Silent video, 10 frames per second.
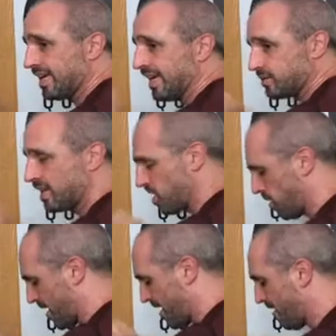engagement
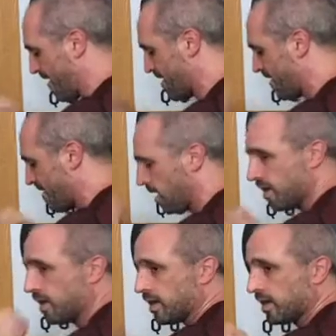going.
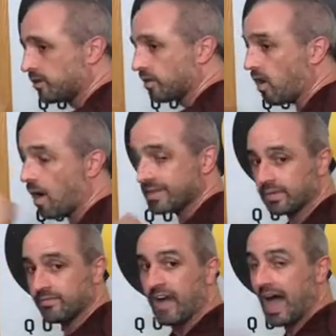You're doing
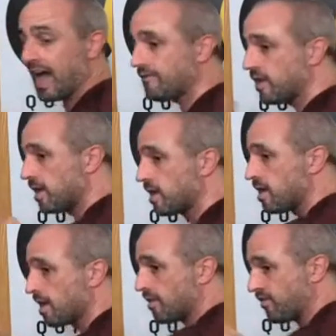awesome. 5,
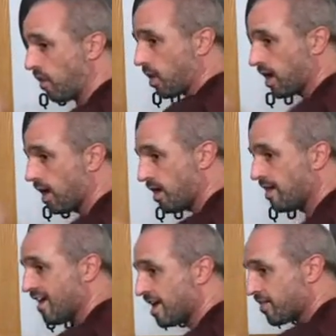4,
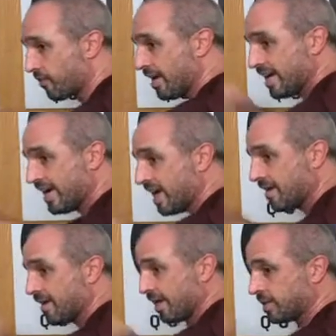3,
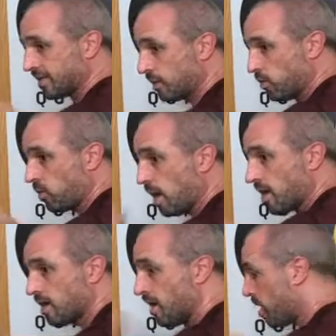
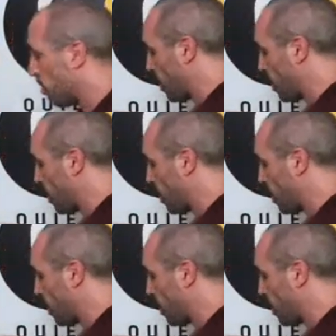2,